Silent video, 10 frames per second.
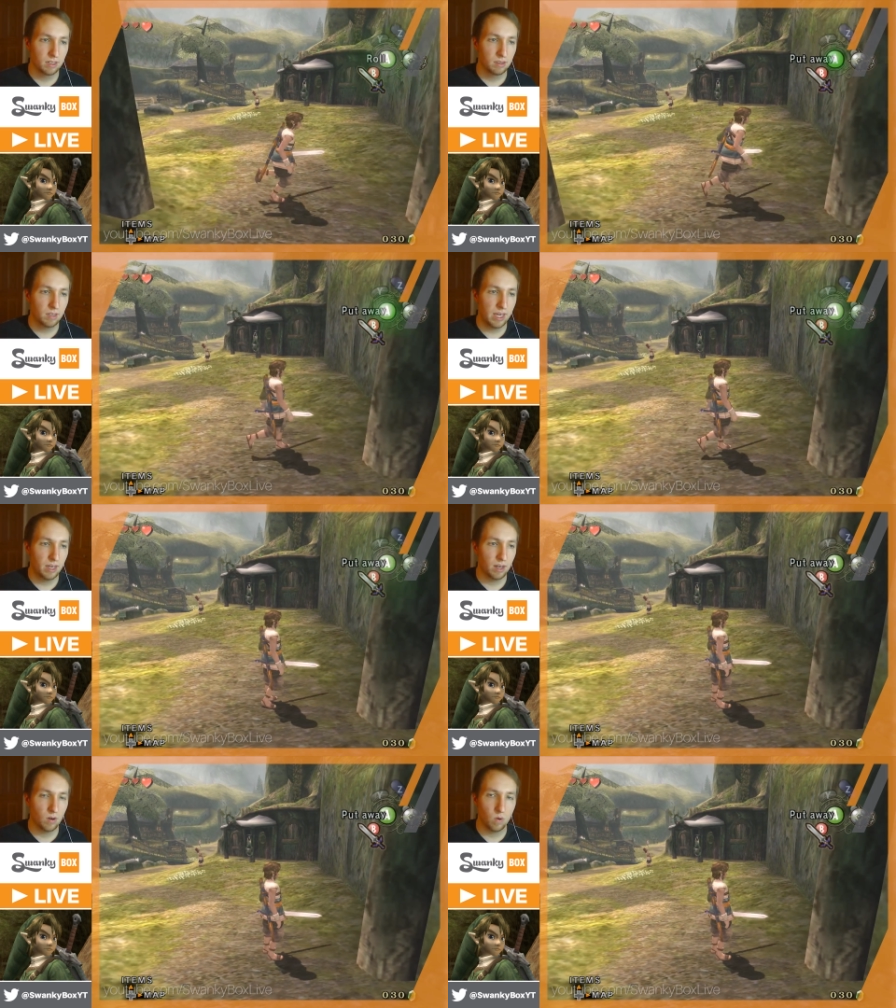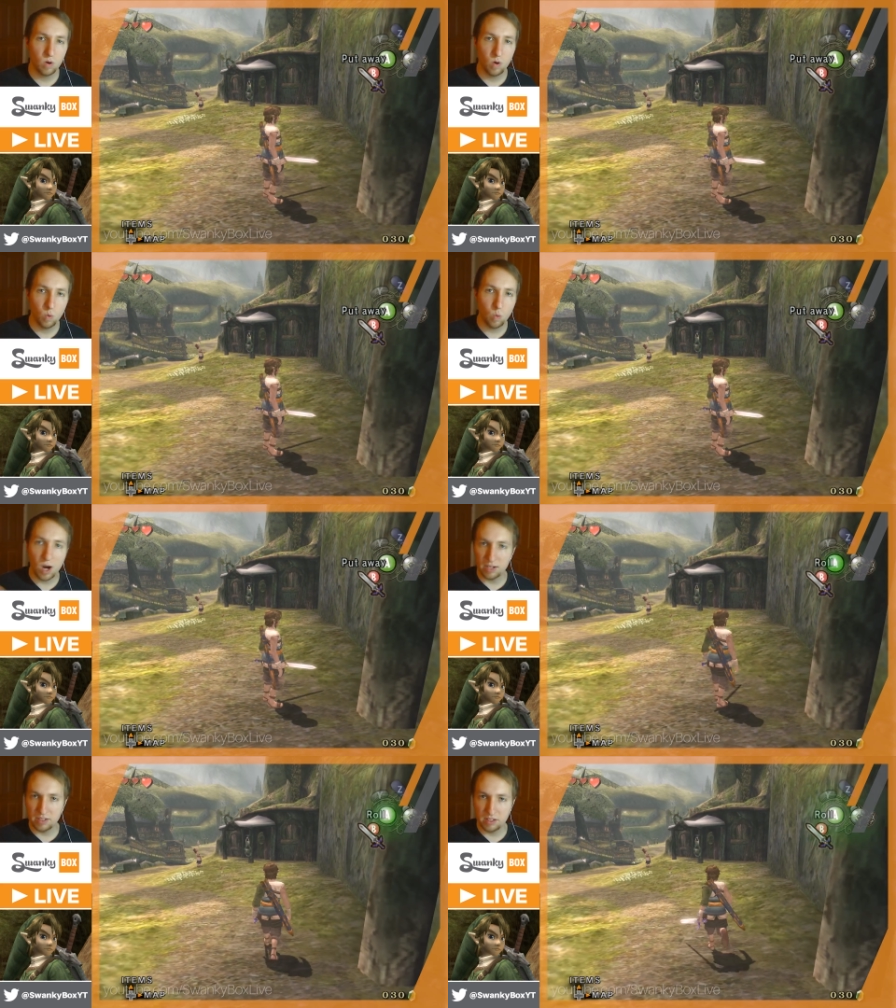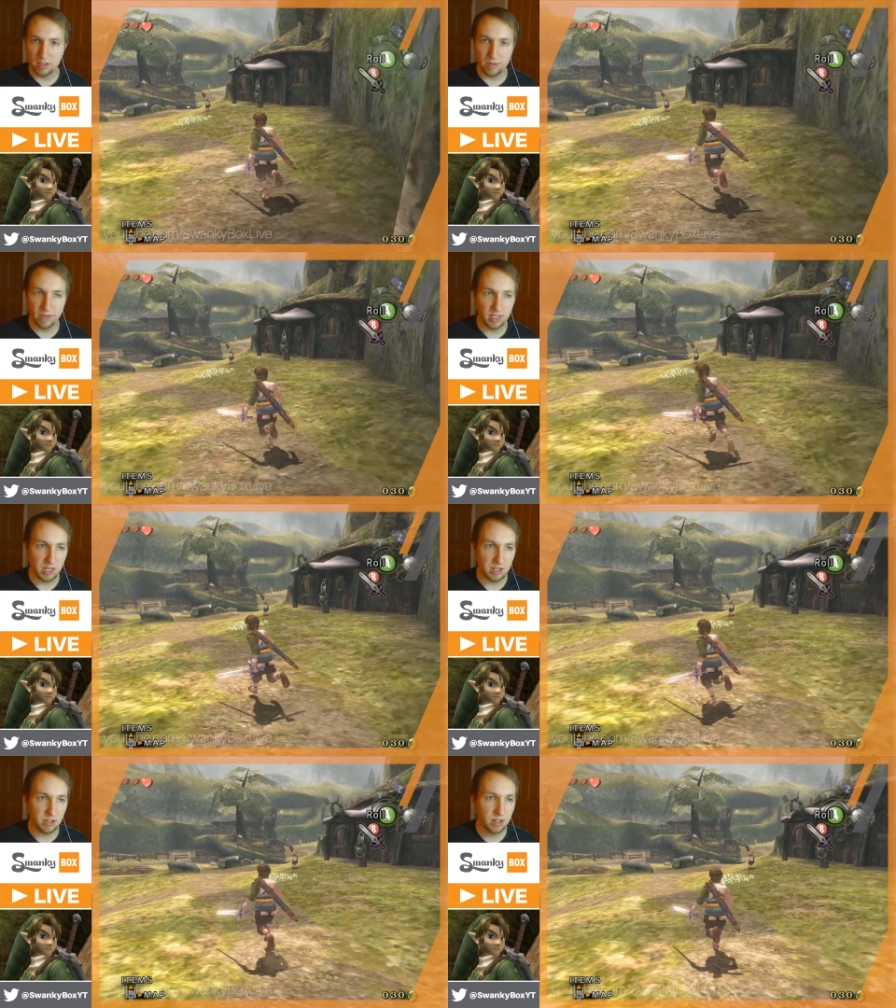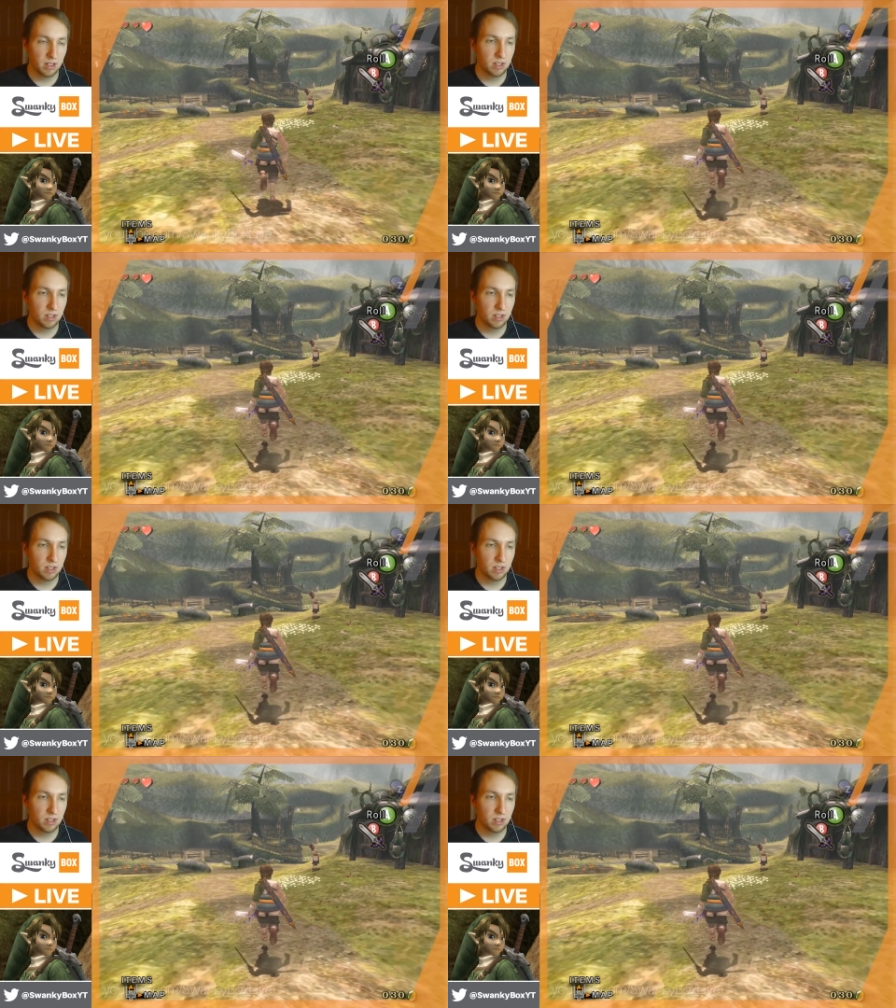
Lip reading: Link walks into the village.